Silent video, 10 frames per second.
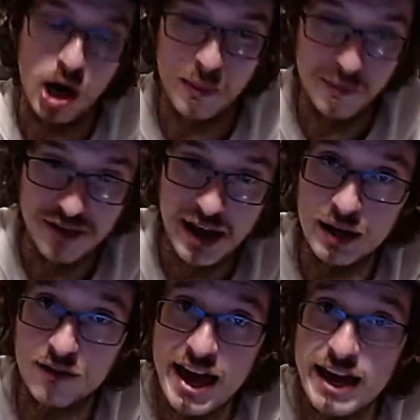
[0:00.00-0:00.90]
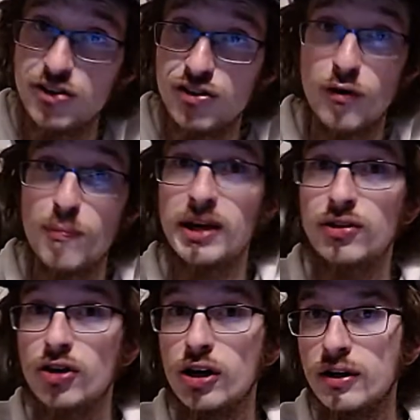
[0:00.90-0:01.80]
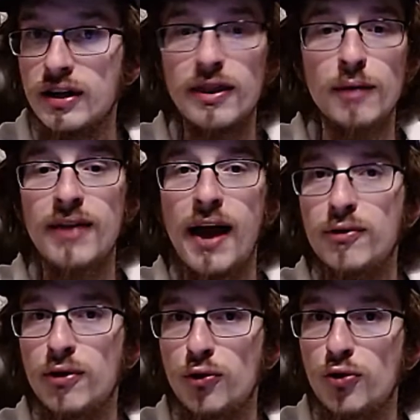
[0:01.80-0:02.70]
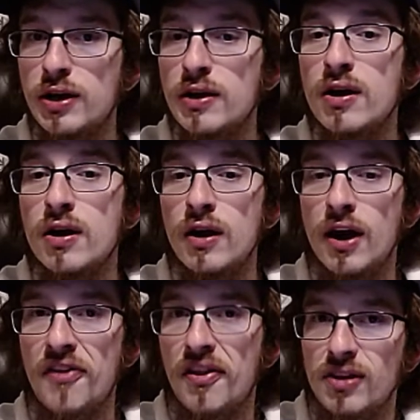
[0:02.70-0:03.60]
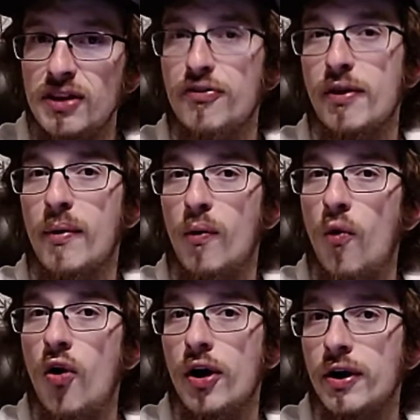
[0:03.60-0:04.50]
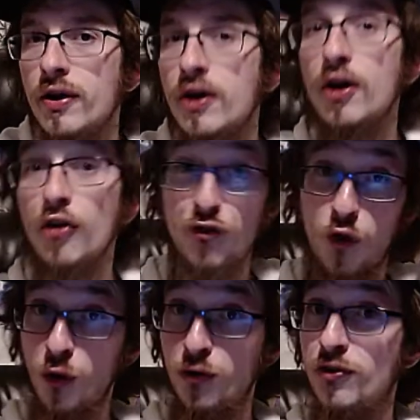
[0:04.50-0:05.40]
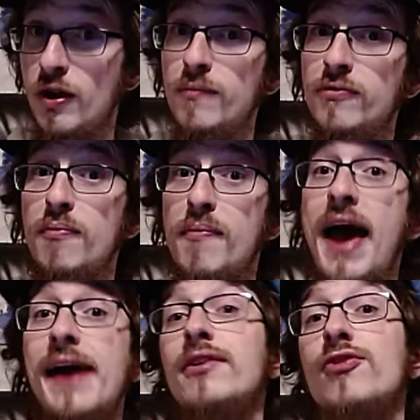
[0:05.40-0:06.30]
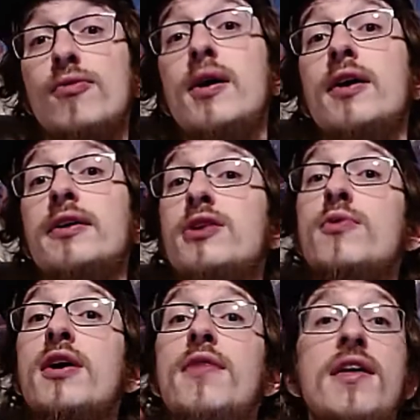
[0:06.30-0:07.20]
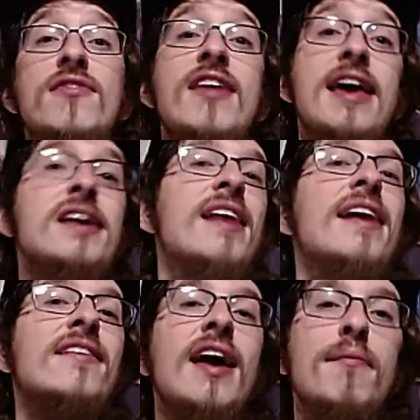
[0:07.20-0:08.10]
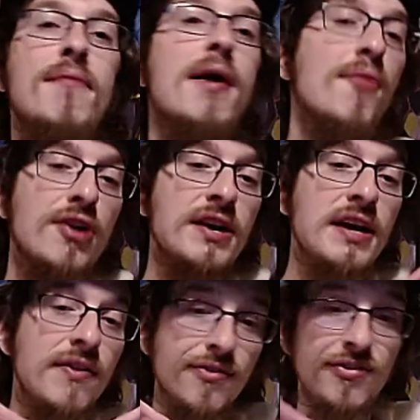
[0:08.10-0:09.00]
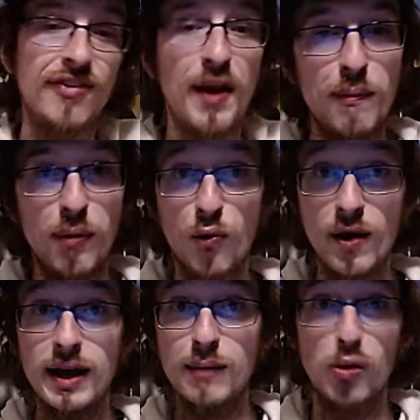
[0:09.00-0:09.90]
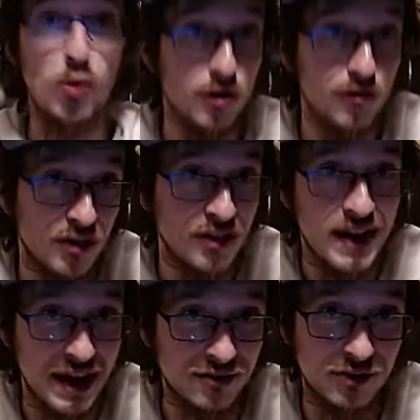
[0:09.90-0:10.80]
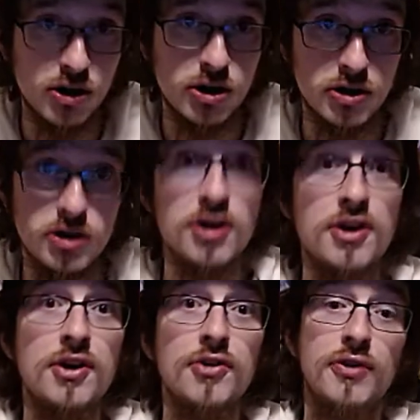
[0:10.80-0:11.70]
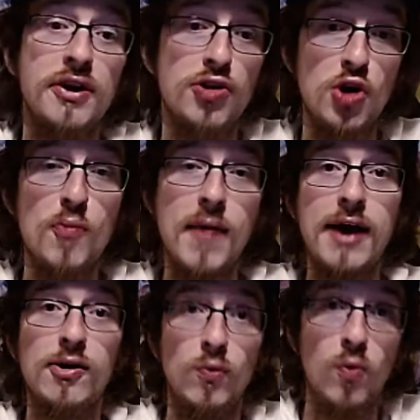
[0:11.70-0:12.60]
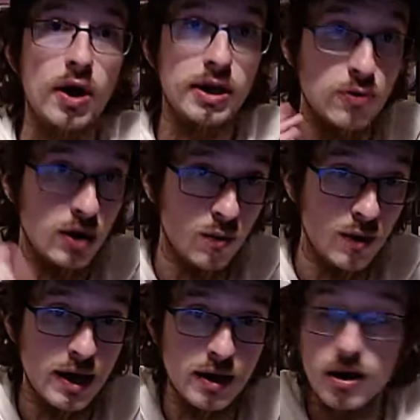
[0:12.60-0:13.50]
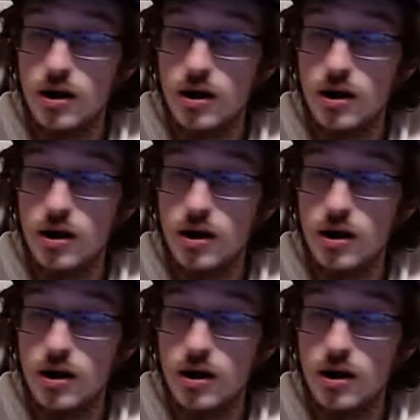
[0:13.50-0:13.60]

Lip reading: Take advantage of a big turn, get them down to 3, and then leave them at 1. Force them to Magnadram on you, and then take that 10 memory and set up a winning board for the next turn, so that no matter what, you can win.